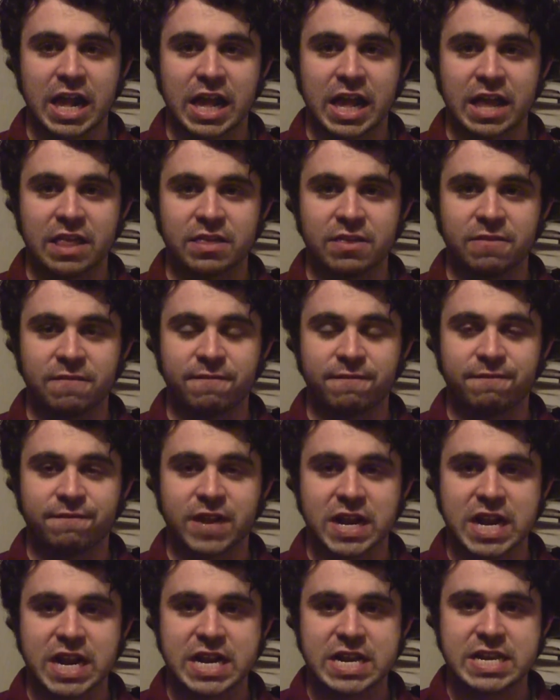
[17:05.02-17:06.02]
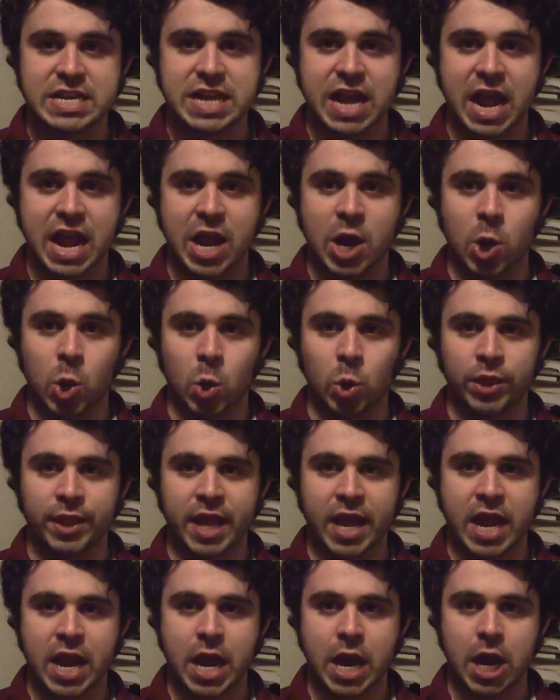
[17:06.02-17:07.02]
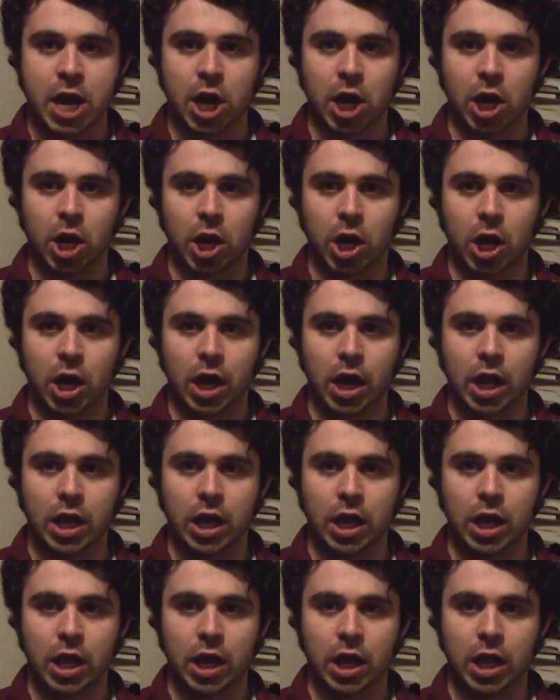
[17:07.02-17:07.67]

Get the fuck down there.